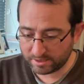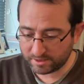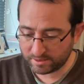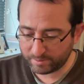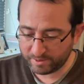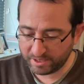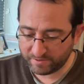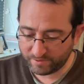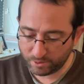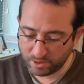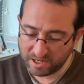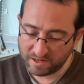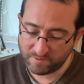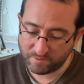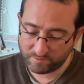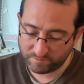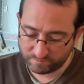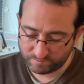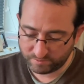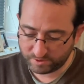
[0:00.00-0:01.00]
I mean, if you have
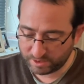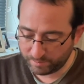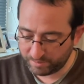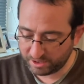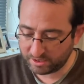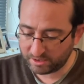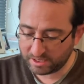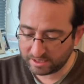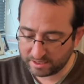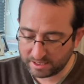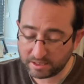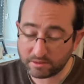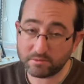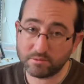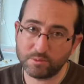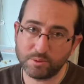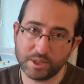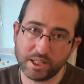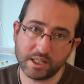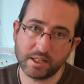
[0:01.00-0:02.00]
something like that,
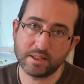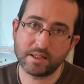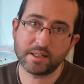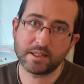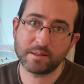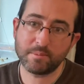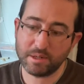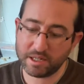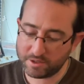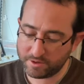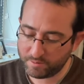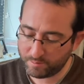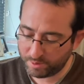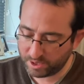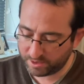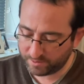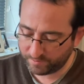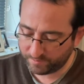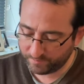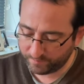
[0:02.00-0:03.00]
well then it doesn't matter,
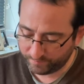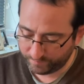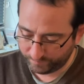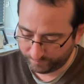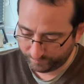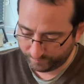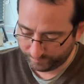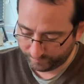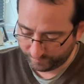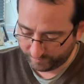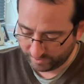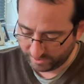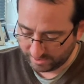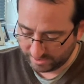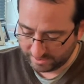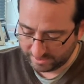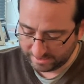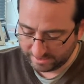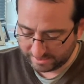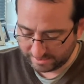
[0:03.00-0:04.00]
but
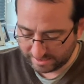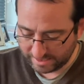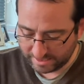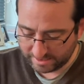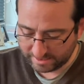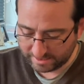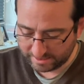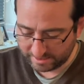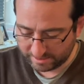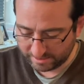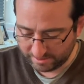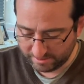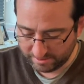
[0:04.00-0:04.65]
in this case,